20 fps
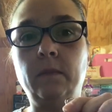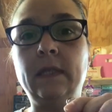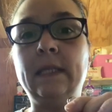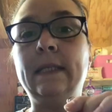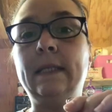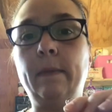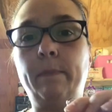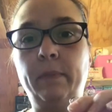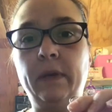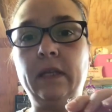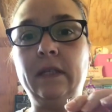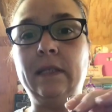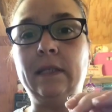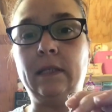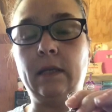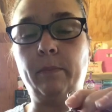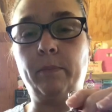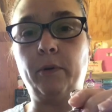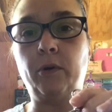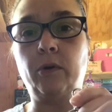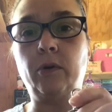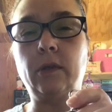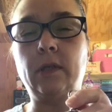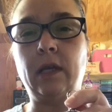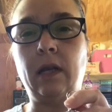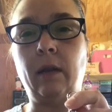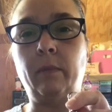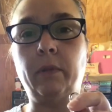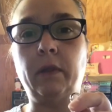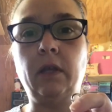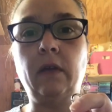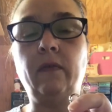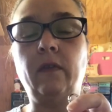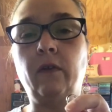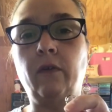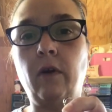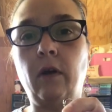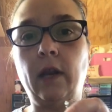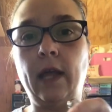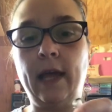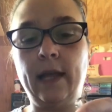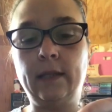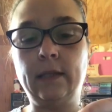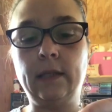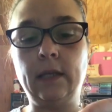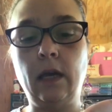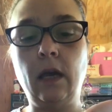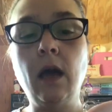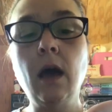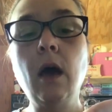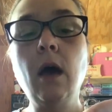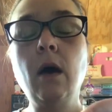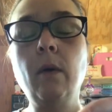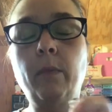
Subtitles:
Zipit Zippers, and I believe they're on Etsy,